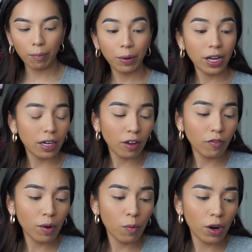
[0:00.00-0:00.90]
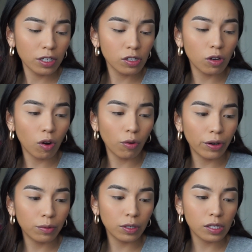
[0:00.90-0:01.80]
But if I wanted to go
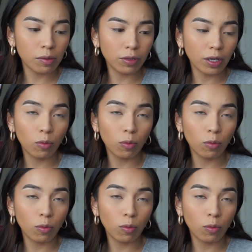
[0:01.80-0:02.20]
in with something